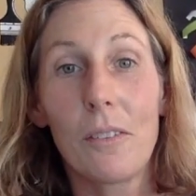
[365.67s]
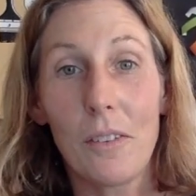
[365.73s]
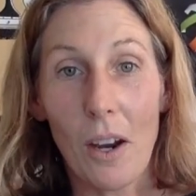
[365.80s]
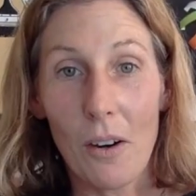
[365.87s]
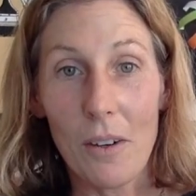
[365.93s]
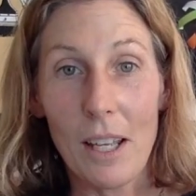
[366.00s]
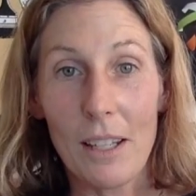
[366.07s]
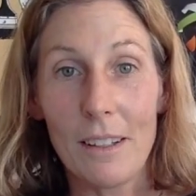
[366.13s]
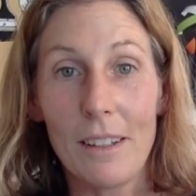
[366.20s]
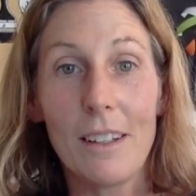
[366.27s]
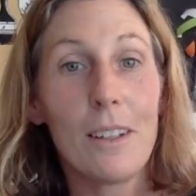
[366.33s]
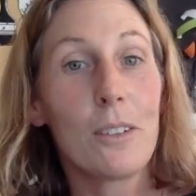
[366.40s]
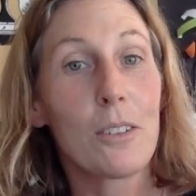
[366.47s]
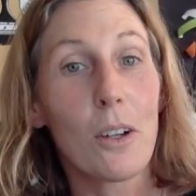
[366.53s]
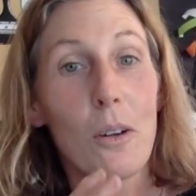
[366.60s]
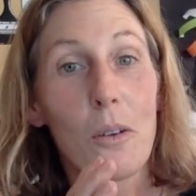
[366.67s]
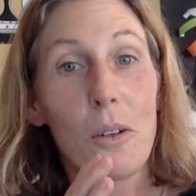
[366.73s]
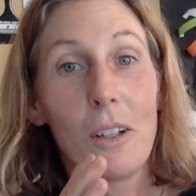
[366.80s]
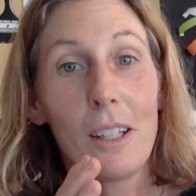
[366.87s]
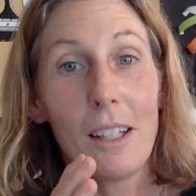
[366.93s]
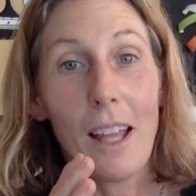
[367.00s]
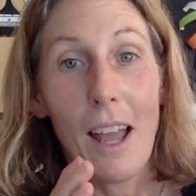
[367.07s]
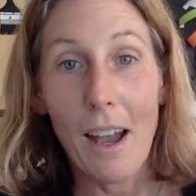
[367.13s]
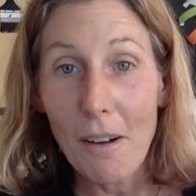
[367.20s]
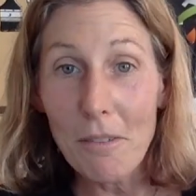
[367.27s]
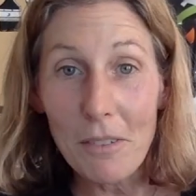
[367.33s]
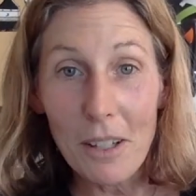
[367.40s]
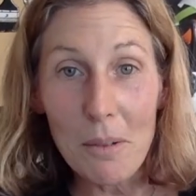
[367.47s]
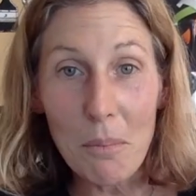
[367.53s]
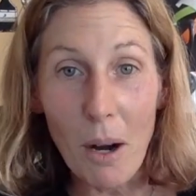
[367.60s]
All right, so have
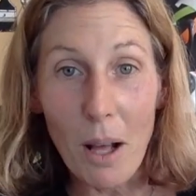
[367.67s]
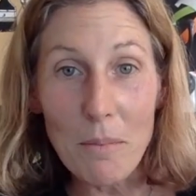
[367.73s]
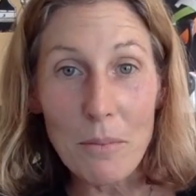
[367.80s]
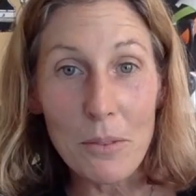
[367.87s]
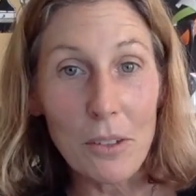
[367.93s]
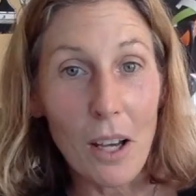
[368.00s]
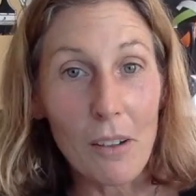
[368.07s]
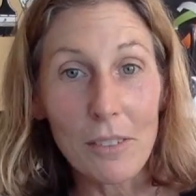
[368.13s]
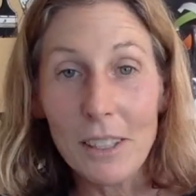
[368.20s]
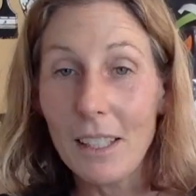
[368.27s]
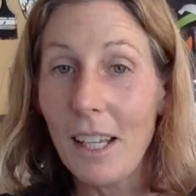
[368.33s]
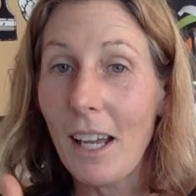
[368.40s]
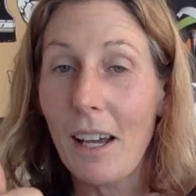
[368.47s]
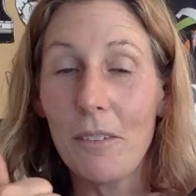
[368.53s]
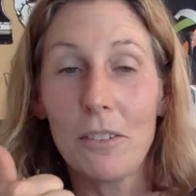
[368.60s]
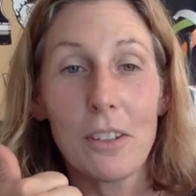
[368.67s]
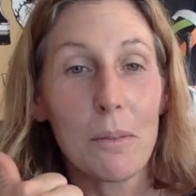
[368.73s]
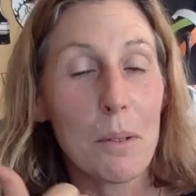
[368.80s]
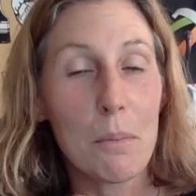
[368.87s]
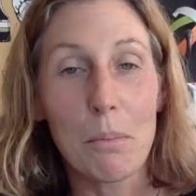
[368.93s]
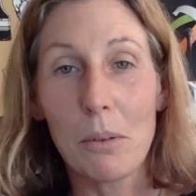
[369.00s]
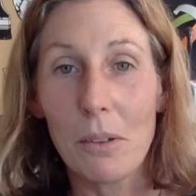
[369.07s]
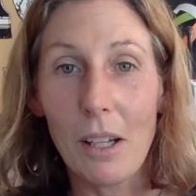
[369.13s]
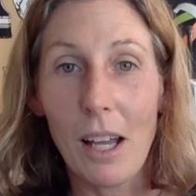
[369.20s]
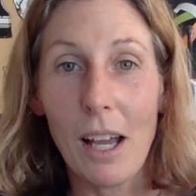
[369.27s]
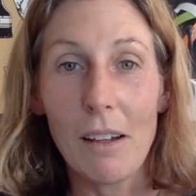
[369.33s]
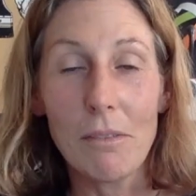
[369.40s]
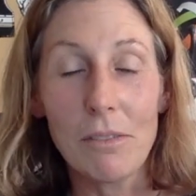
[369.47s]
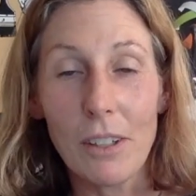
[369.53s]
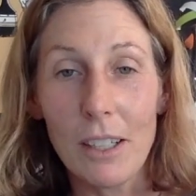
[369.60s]
fun problem solving, have
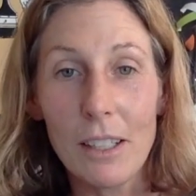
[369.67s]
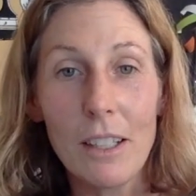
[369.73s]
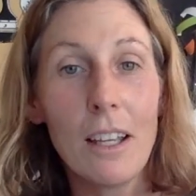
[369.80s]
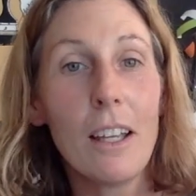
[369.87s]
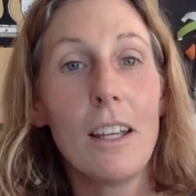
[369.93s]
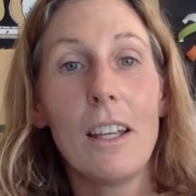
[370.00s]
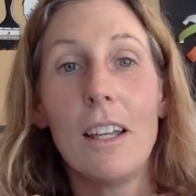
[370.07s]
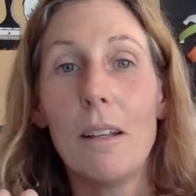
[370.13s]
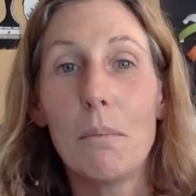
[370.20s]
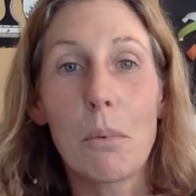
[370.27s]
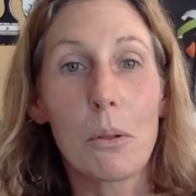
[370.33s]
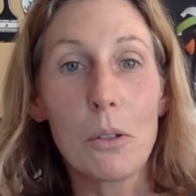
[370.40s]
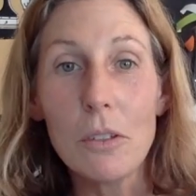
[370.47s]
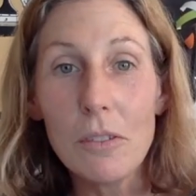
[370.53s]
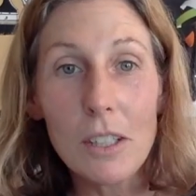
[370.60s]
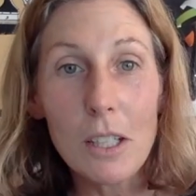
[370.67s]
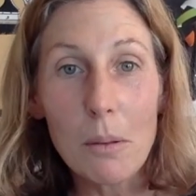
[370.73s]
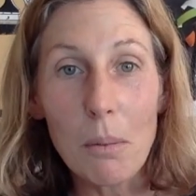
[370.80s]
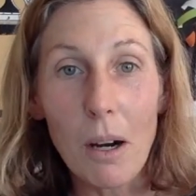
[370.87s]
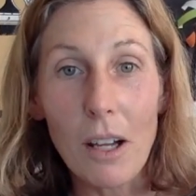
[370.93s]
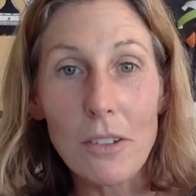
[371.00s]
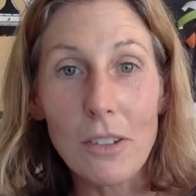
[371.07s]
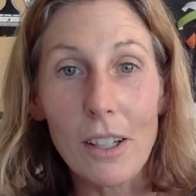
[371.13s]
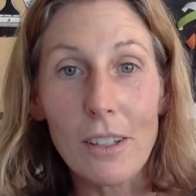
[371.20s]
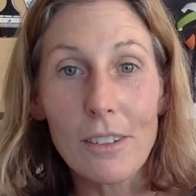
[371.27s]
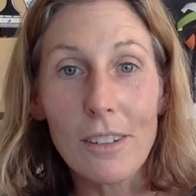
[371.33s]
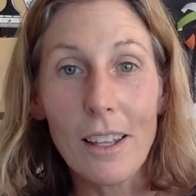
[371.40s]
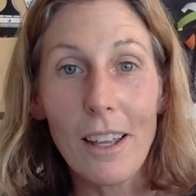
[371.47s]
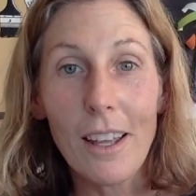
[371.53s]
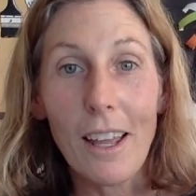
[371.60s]
fun improving your projects,
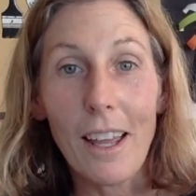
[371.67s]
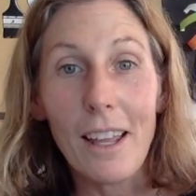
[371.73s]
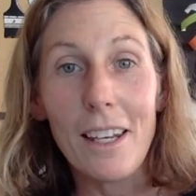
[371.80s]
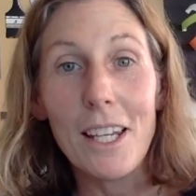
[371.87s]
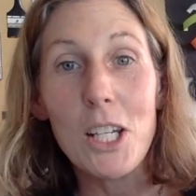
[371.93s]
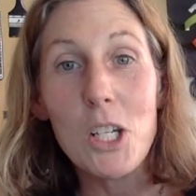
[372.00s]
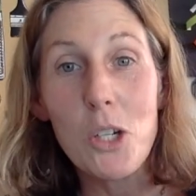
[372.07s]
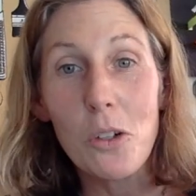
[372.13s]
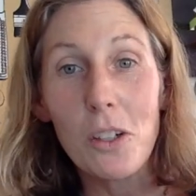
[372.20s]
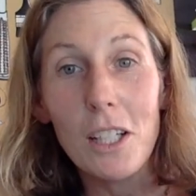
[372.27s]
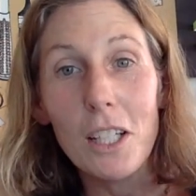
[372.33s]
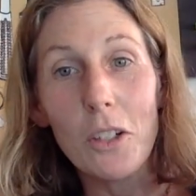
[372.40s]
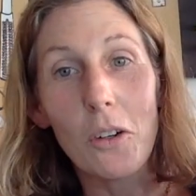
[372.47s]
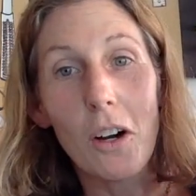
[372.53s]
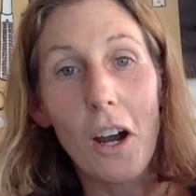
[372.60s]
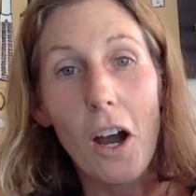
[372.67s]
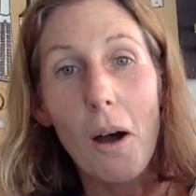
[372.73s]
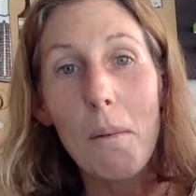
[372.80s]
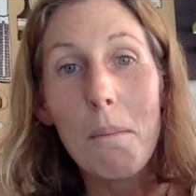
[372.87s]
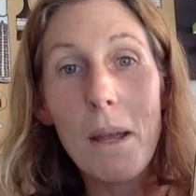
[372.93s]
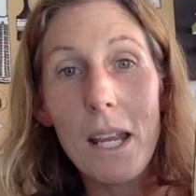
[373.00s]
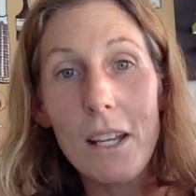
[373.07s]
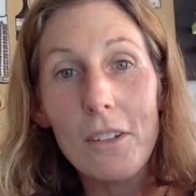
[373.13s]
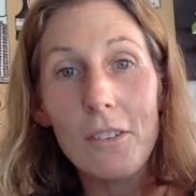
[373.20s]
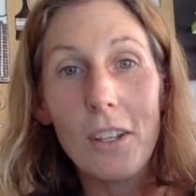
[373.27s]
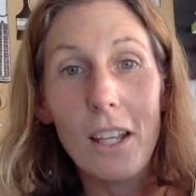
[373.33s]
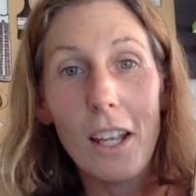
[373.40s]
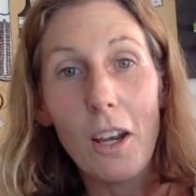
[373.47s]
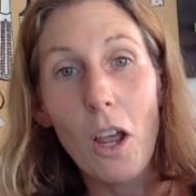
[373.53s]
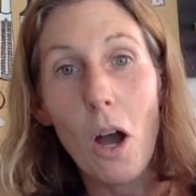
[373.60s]
and enjoy your
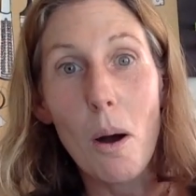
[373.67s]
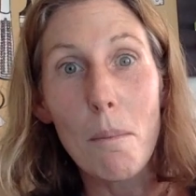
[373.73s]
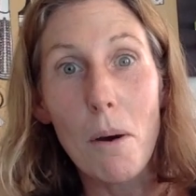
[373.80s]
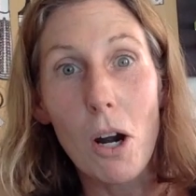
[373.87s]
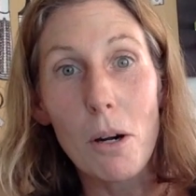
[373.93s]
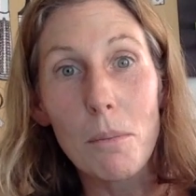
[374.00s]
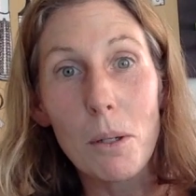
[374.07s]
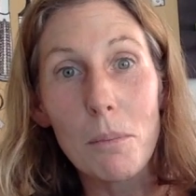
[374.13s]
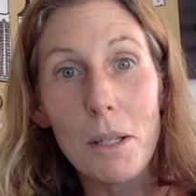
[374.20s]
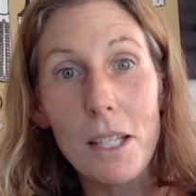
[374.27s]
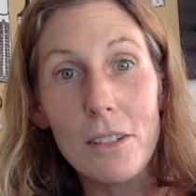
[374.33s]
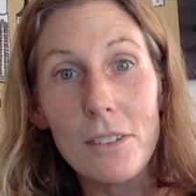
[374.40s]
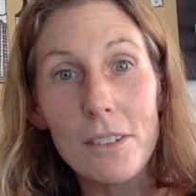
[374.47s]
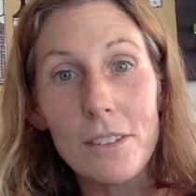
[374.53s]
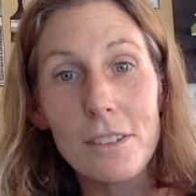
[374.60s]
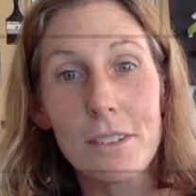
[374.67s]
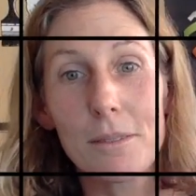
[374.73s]
amazing marble mazes.